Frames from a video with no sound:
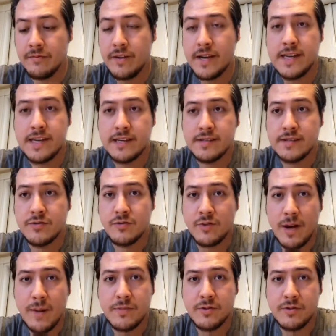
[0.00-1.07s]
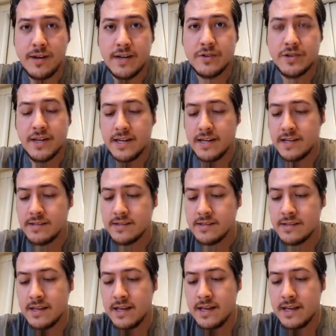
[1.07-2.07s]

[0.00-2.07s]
Vikings dropped Greg Jennings,